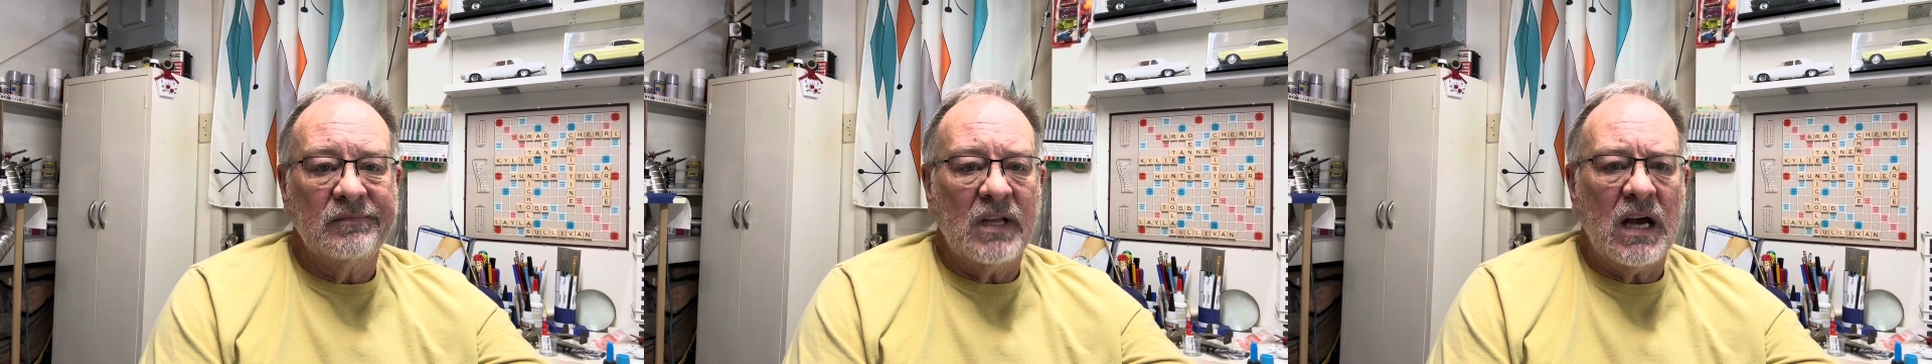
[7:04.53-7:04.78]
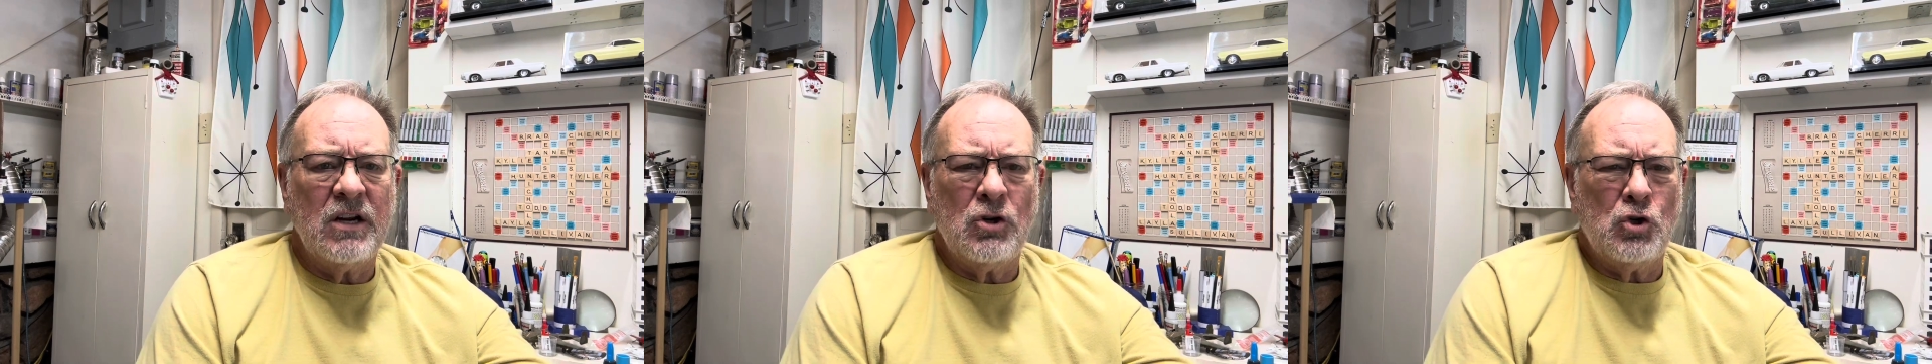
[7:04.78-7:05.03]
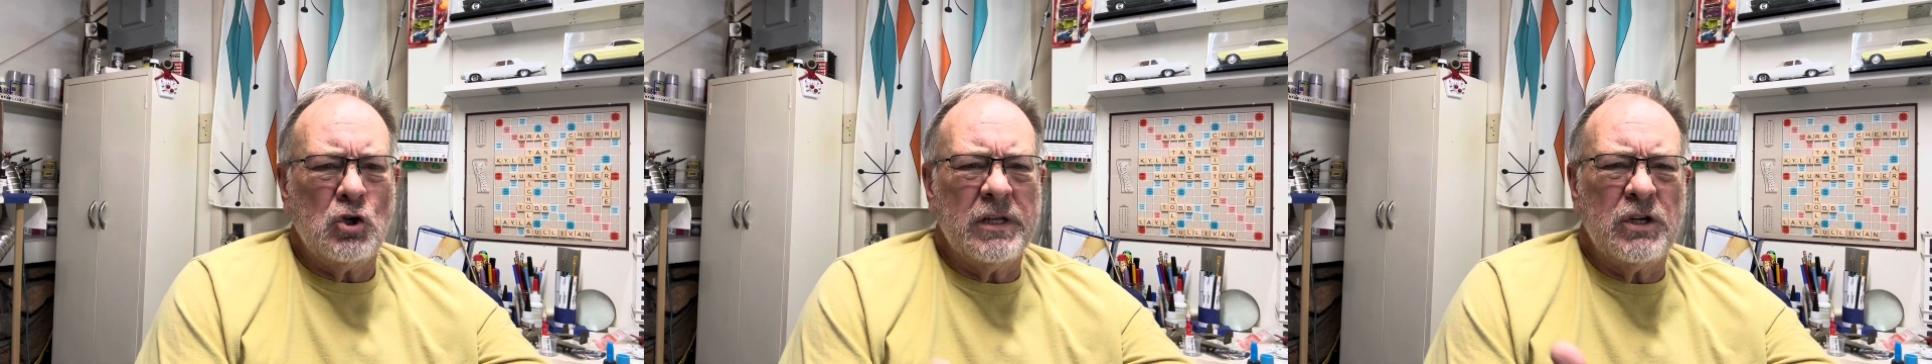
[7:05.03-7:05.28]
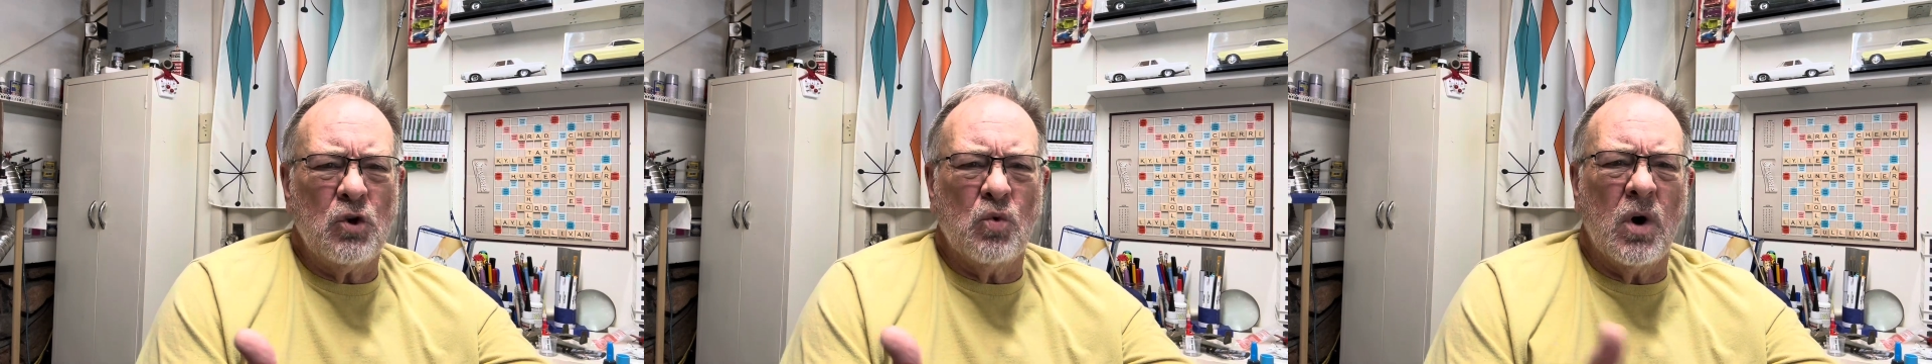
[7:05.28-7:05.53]
I usually
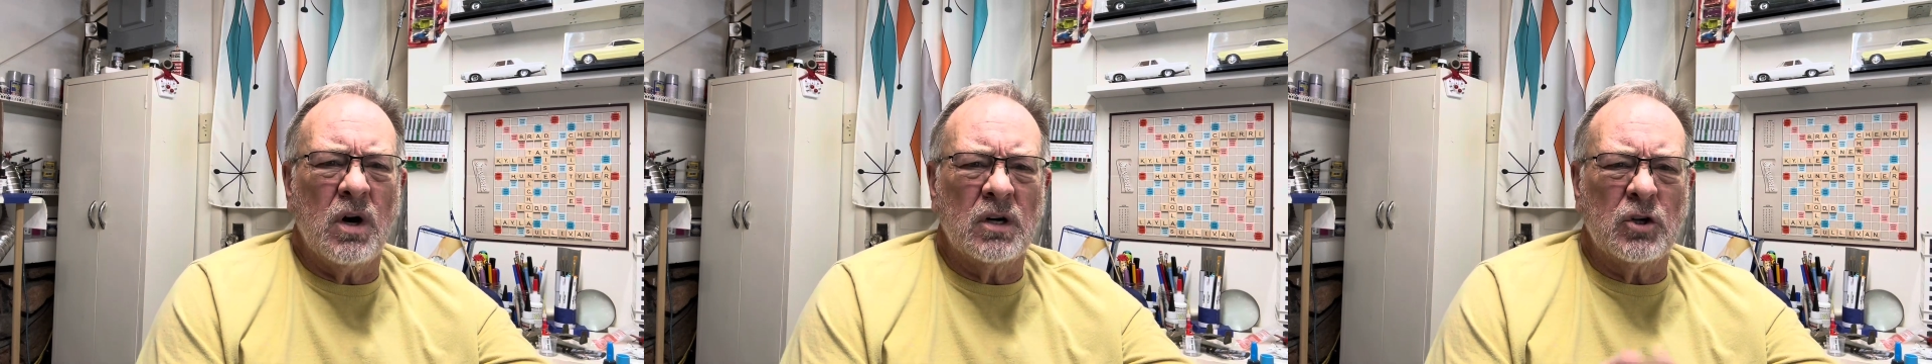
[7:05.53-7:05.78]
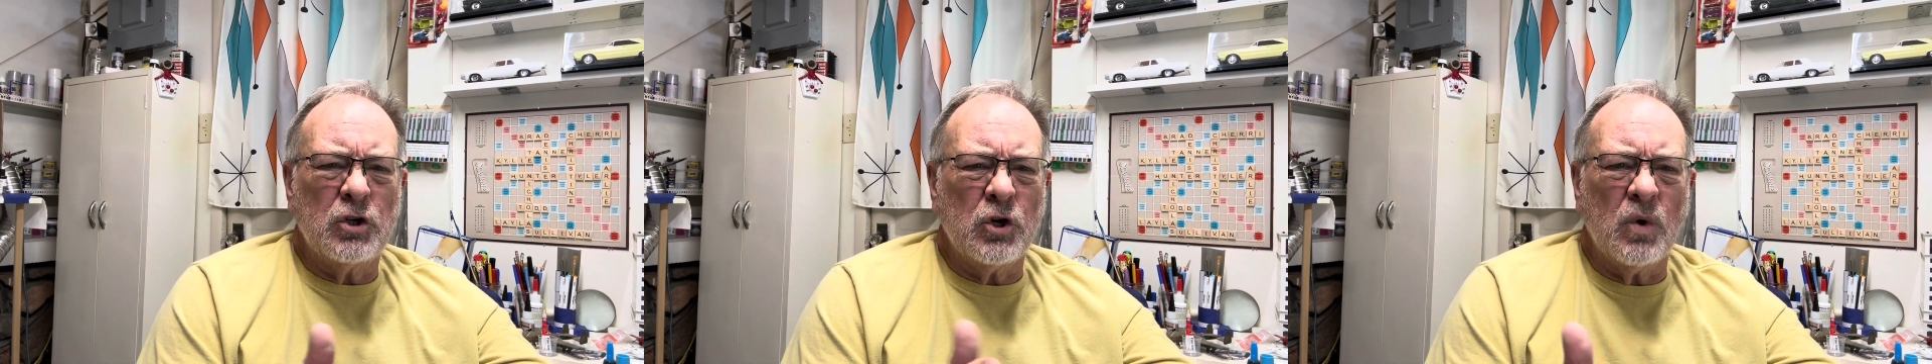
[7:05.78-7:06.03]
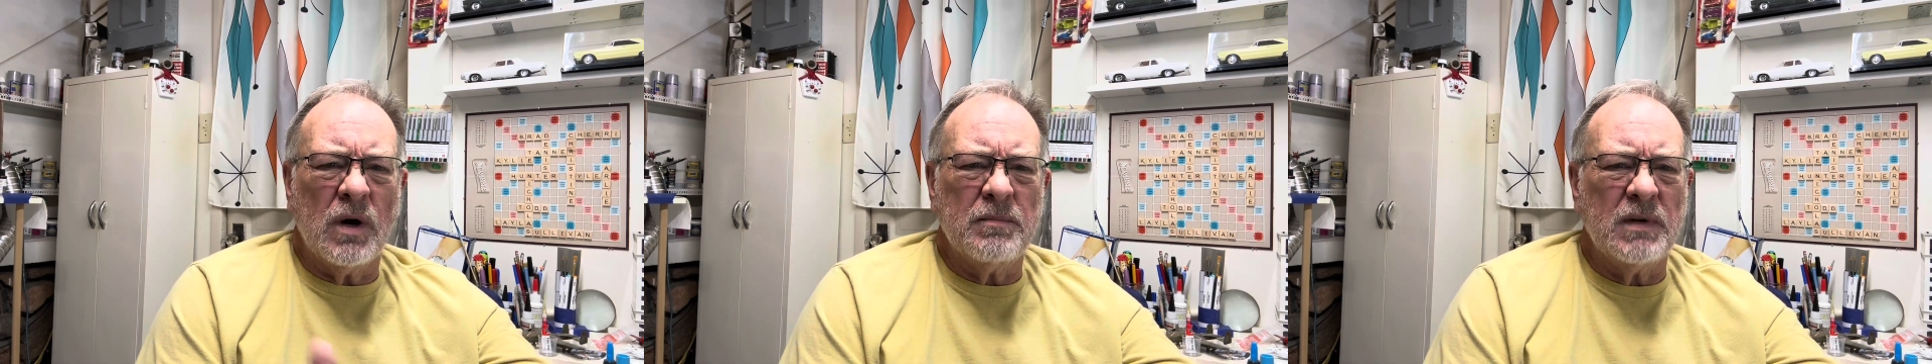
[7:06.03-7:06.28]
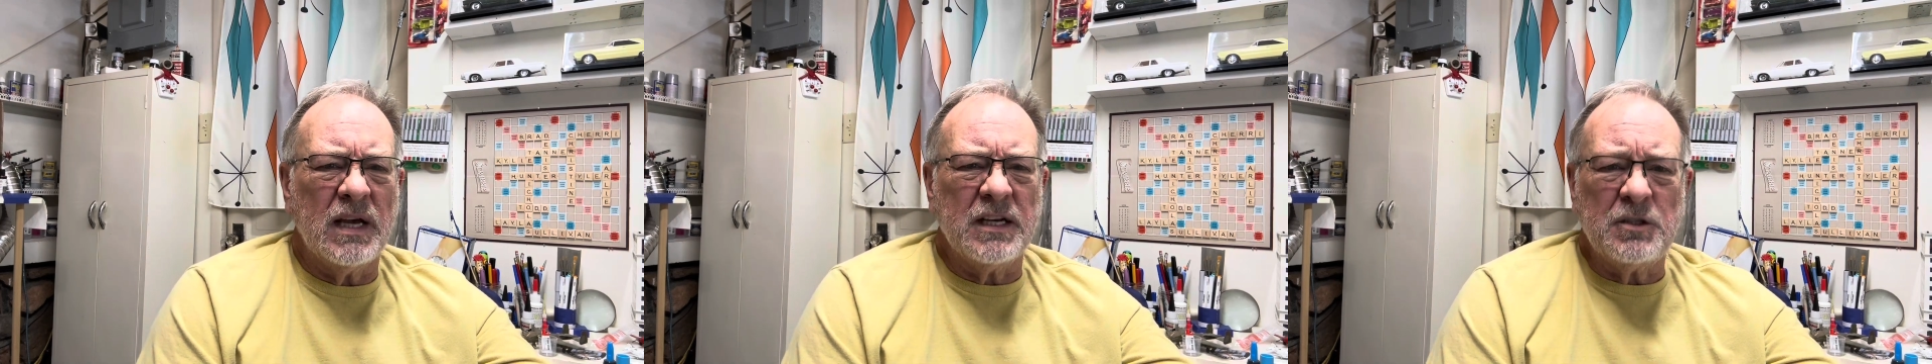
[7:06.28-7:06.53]
do 1 or 2
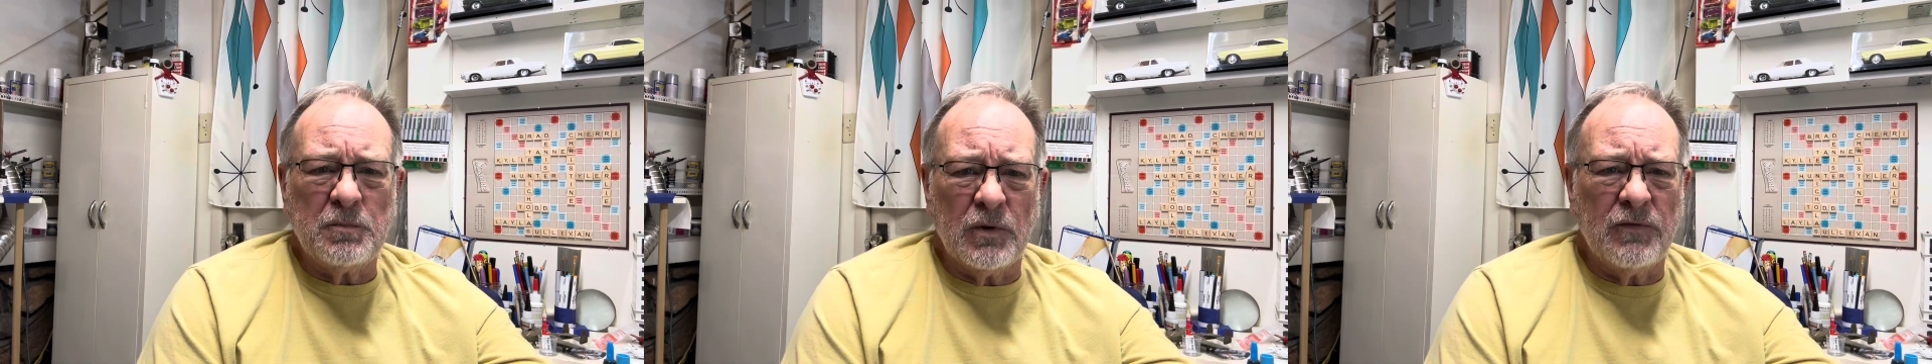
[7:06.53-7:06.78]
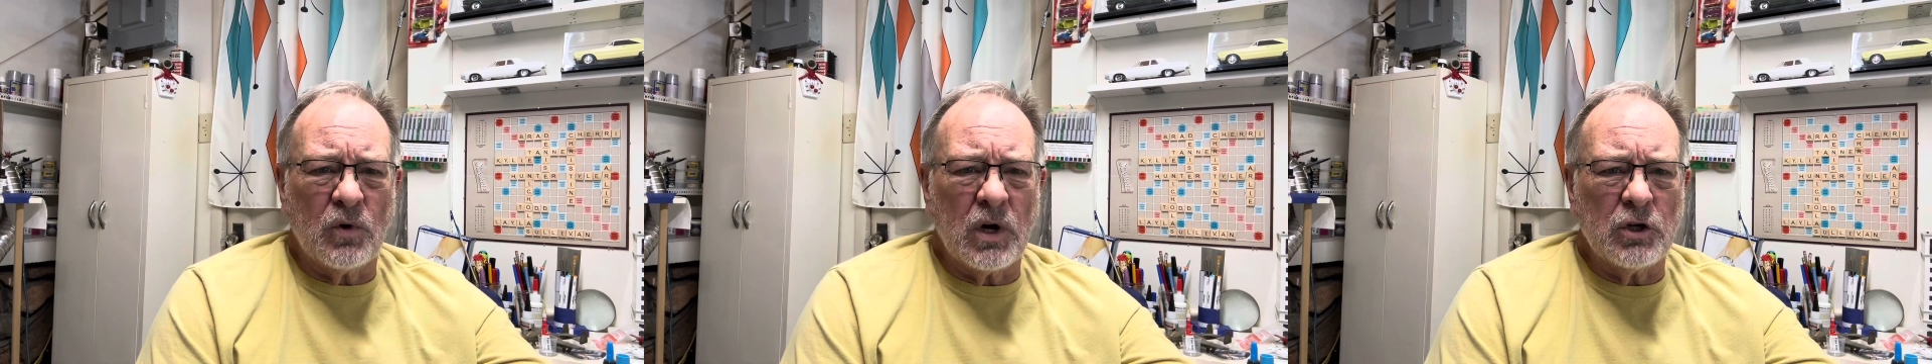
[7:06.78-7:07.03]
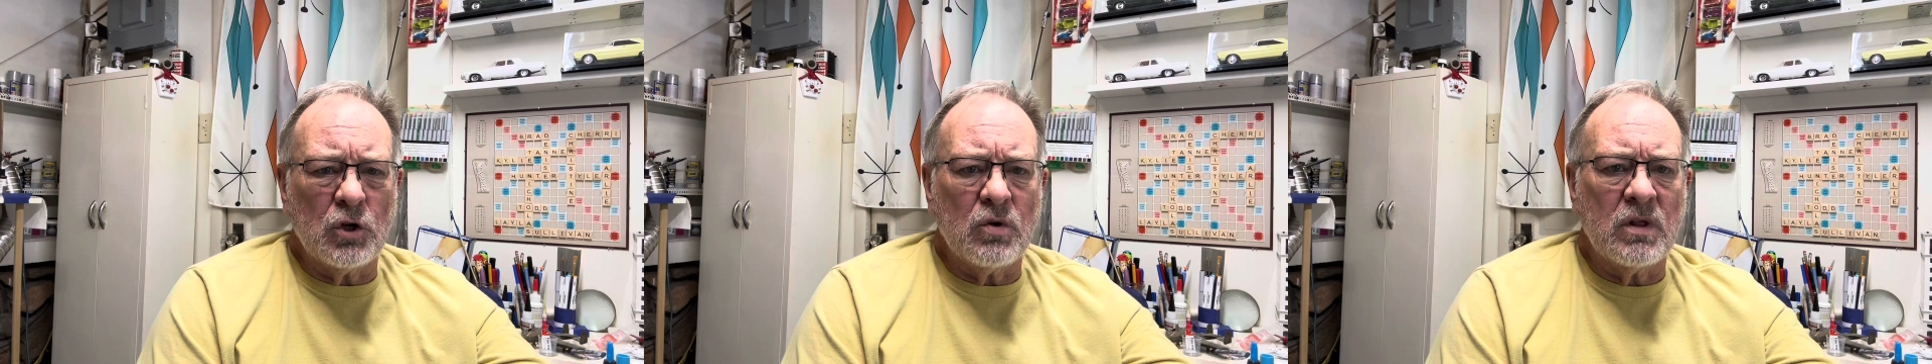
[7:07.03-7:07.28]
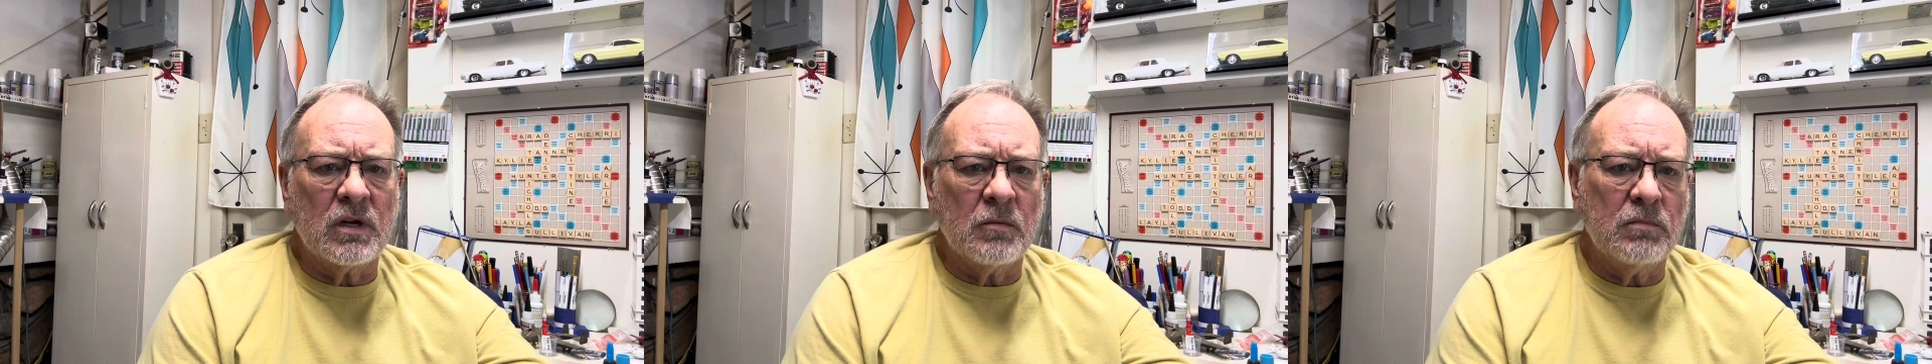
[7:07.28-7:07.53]
updates before I do
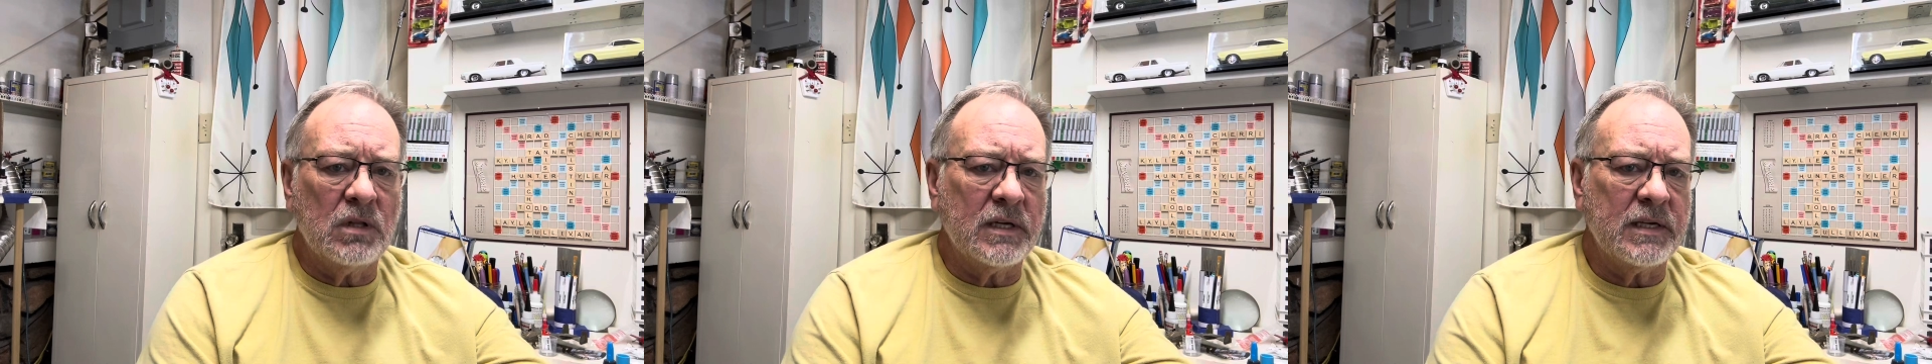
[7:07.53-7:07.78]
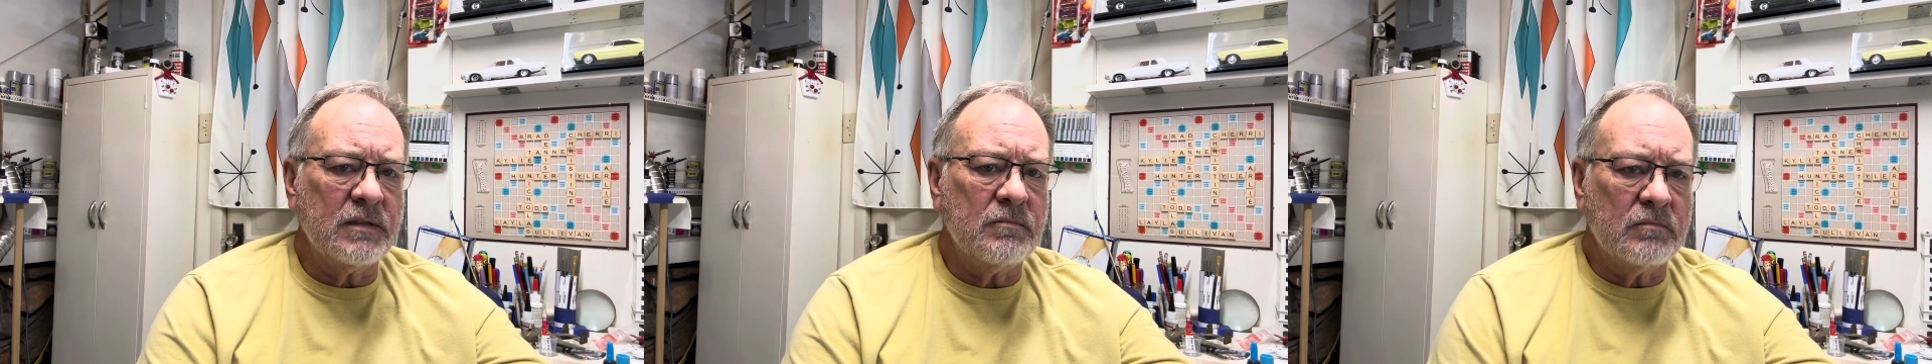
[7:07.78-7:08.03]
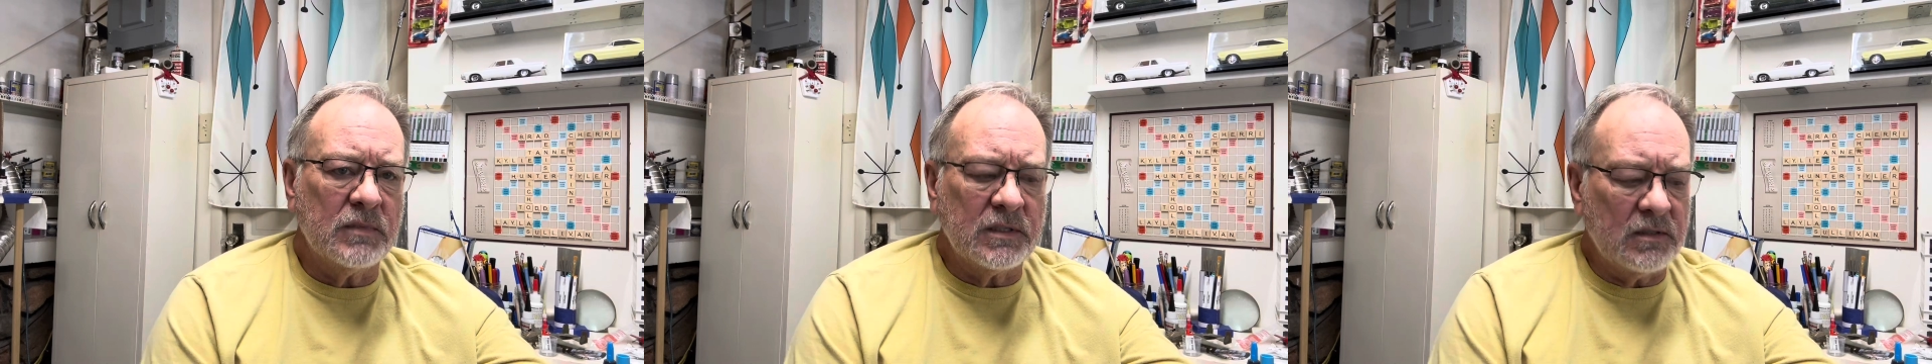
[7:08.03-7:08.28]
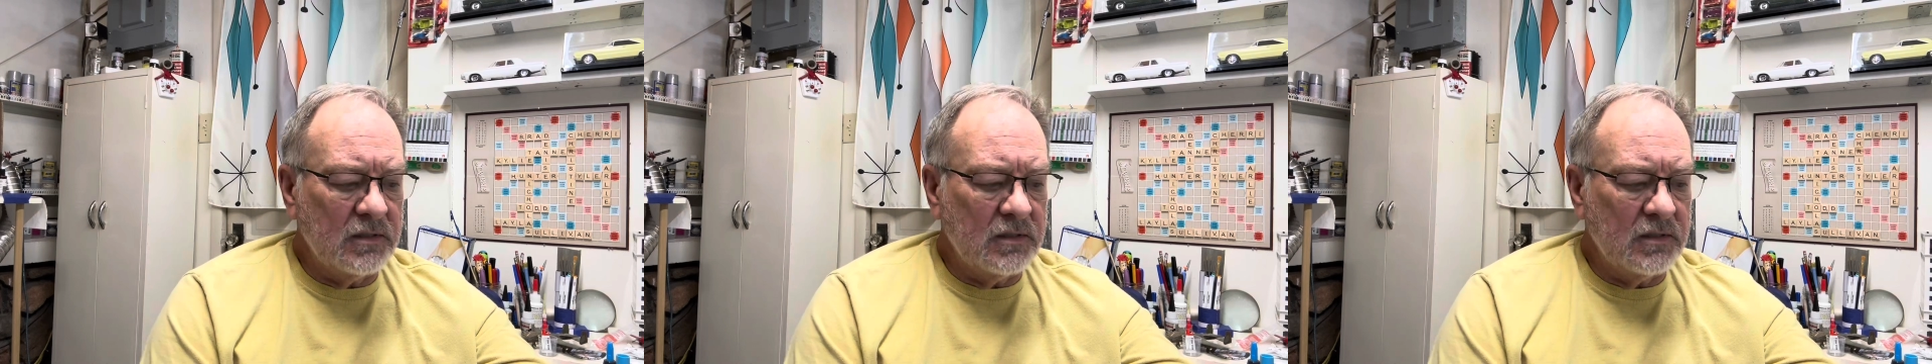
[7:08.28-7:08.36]
the complete. But